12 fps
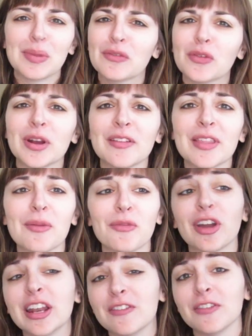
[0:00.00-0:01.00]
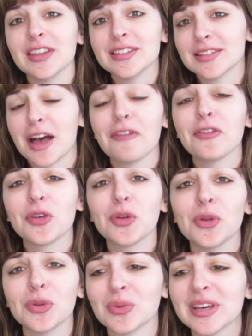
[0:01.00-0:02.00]
to be avoiding them for any
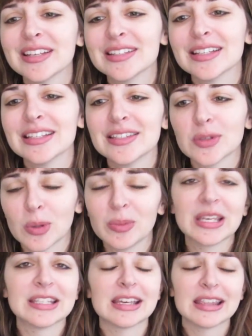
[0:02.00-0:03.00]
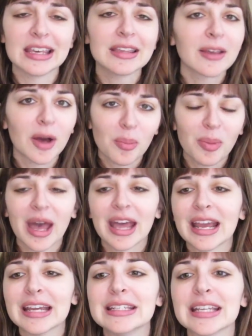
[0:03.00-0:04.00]
philosophical reasons or because I think they're a bad
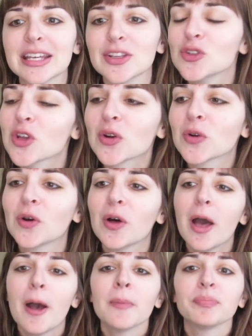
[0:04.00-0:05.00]
idea in general.